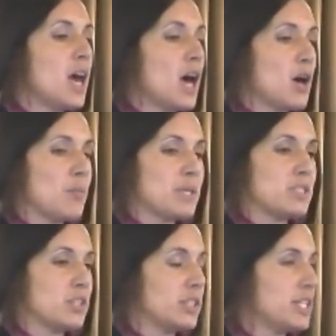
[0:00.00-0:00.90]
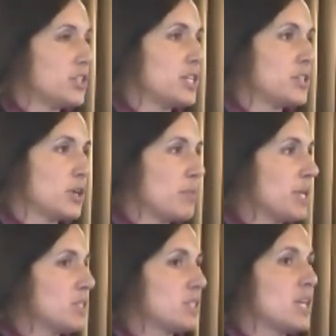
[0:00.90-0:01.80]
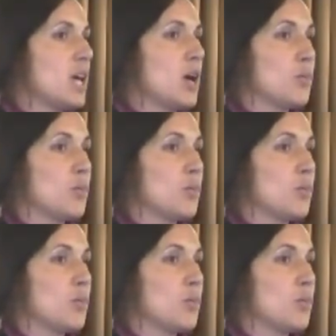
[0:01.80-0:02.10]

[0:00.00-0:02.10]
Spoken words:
But certainly during treatment